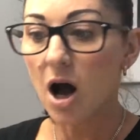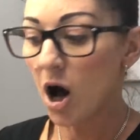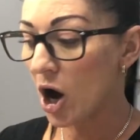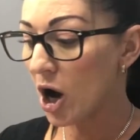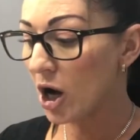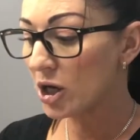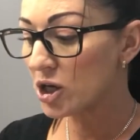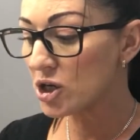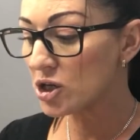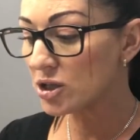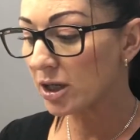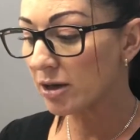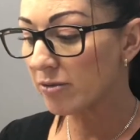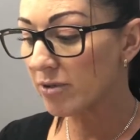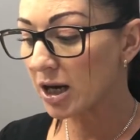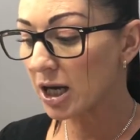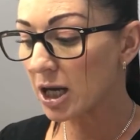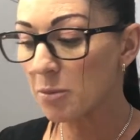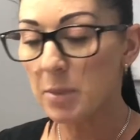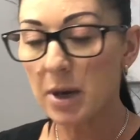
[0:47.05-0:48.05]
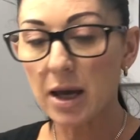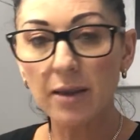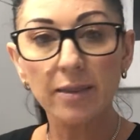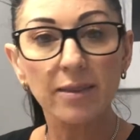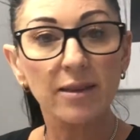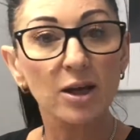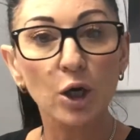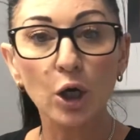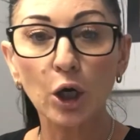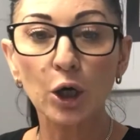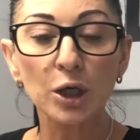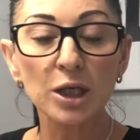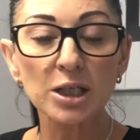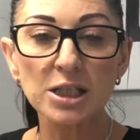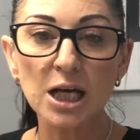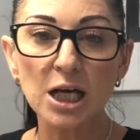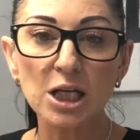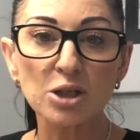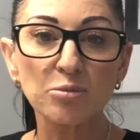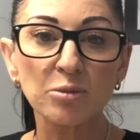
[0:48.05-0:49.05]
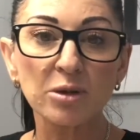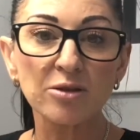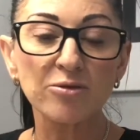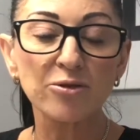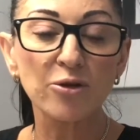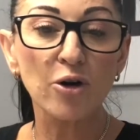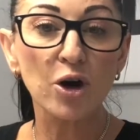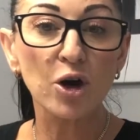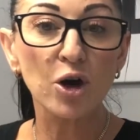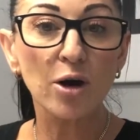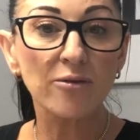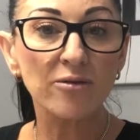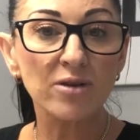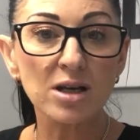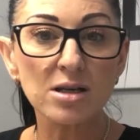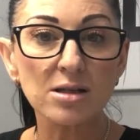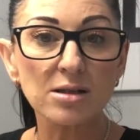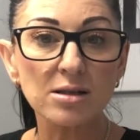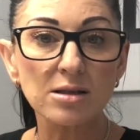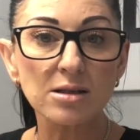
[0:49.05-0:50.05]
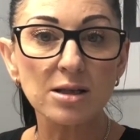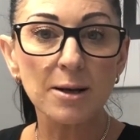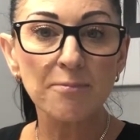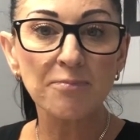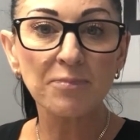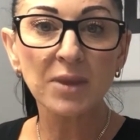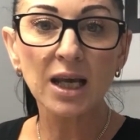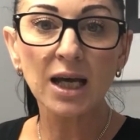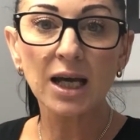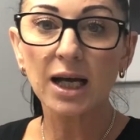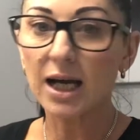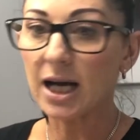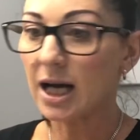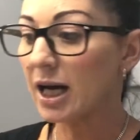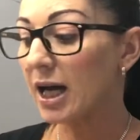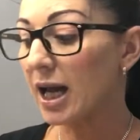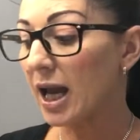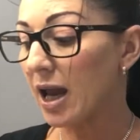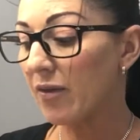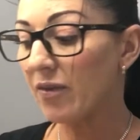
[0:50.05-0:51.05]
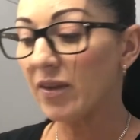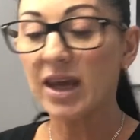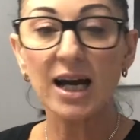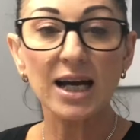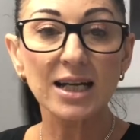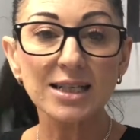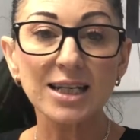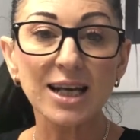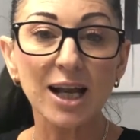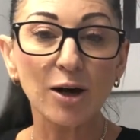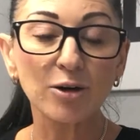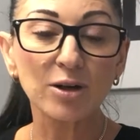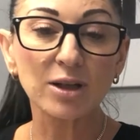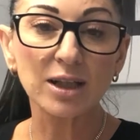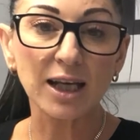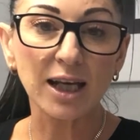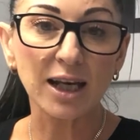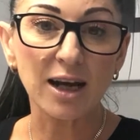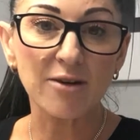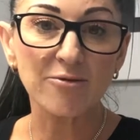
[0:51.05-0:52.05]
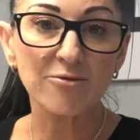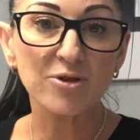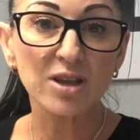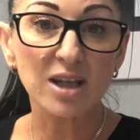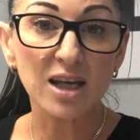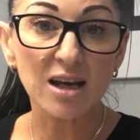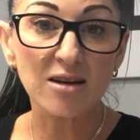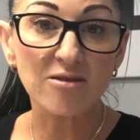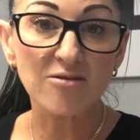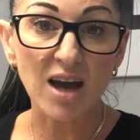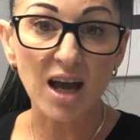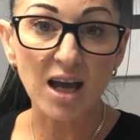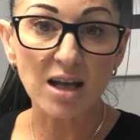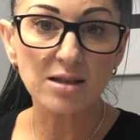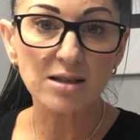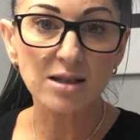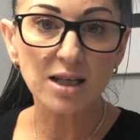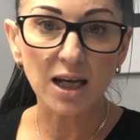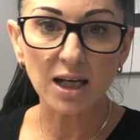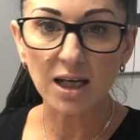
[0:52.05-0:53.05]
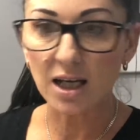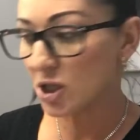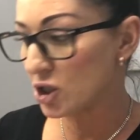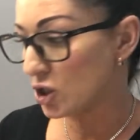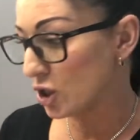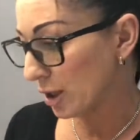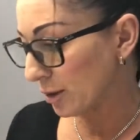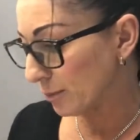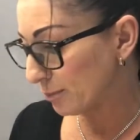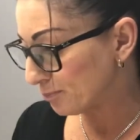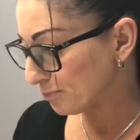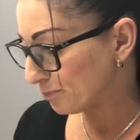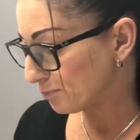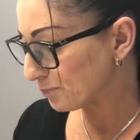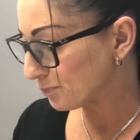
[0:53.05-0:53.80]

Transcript: I usually recommend the cone attachment for a novice and the undernail cleaner for the advanced technician.